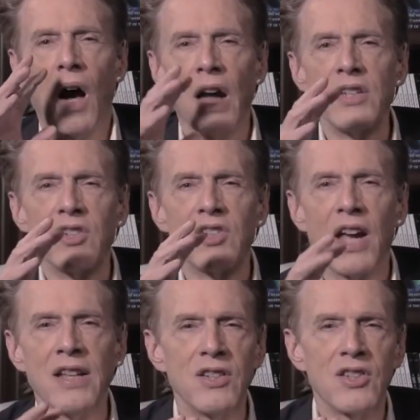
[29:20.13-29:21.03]
I
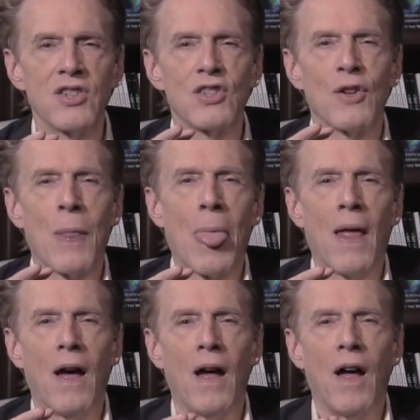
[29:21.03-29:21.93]
sense
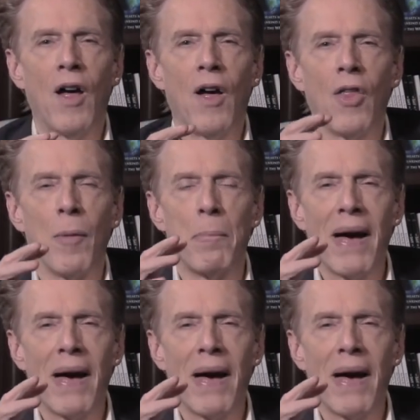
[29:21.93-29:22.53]
the